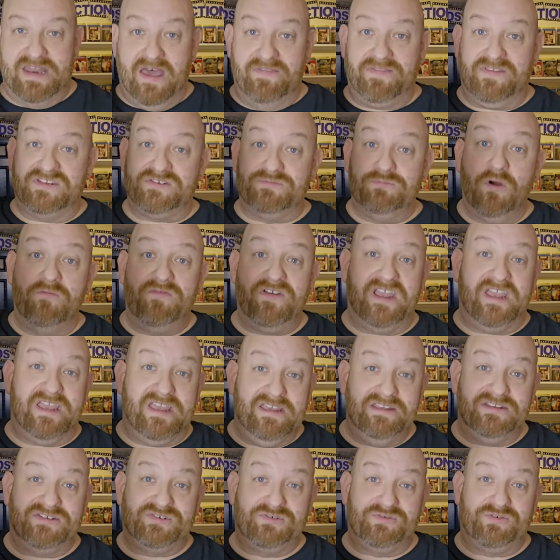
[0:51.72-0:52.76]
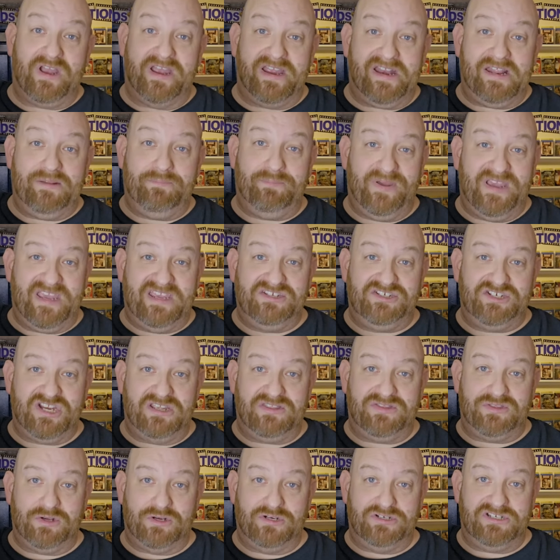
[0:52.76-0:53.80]
Now, this movie is rated
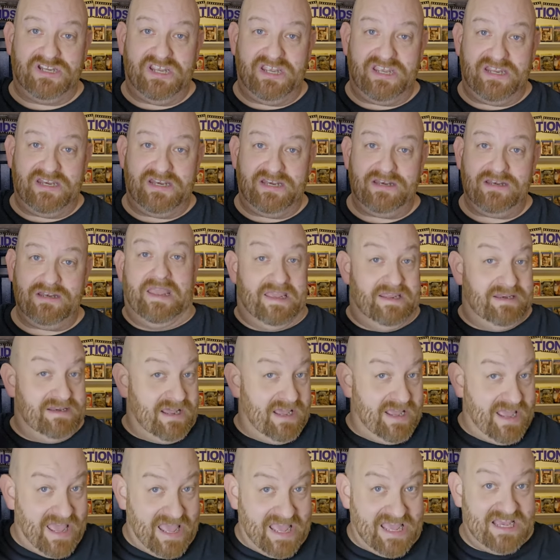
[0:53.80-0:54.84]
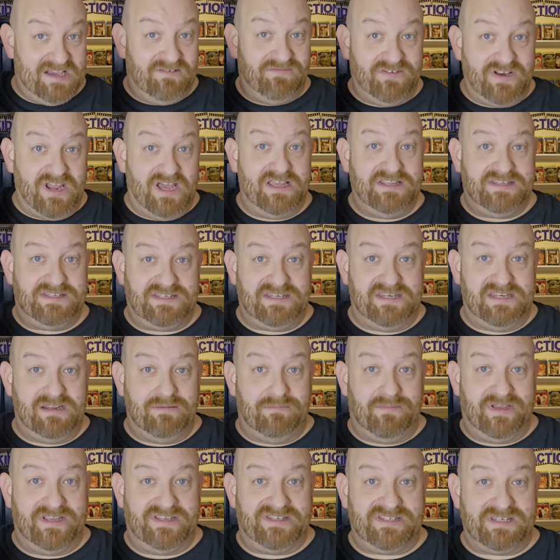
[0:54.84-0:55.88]
PG-13, and I have not seen it
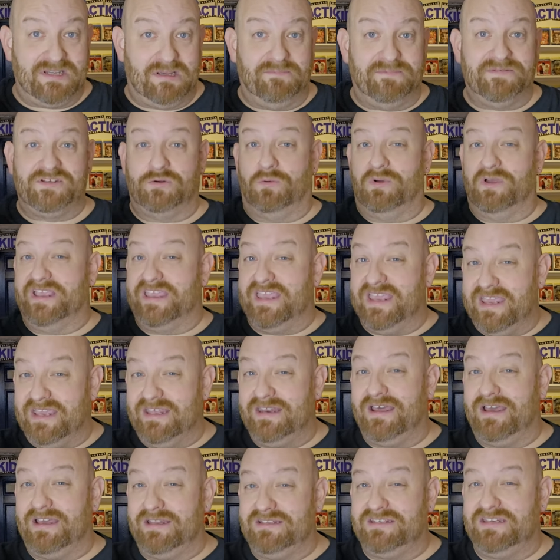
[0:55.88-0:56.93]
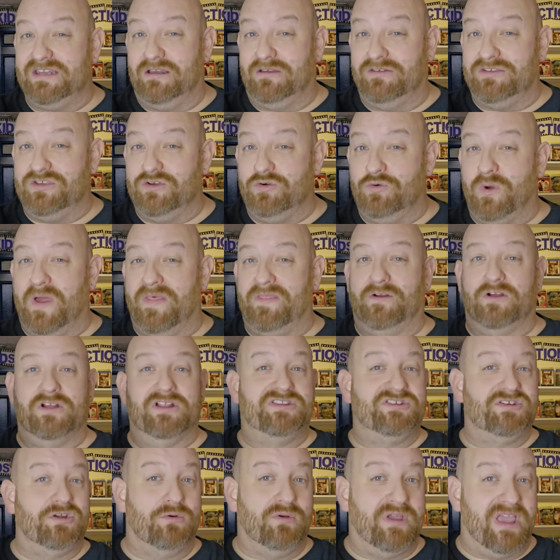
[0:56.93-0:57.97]
myself, so I cannot tell you whether
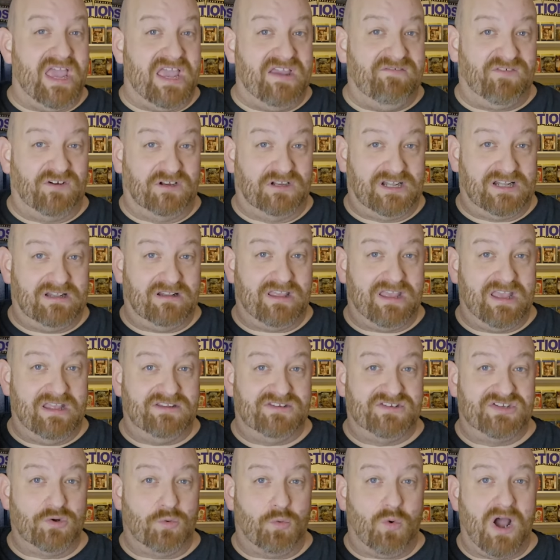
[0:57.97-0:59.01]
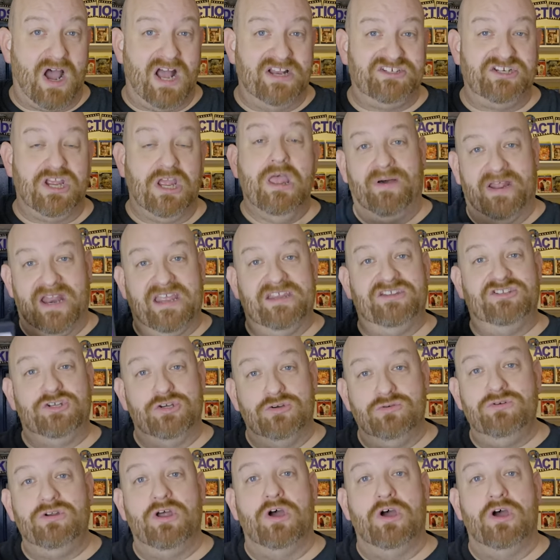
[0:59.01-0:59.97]
it's okay for little kids to watch, but I do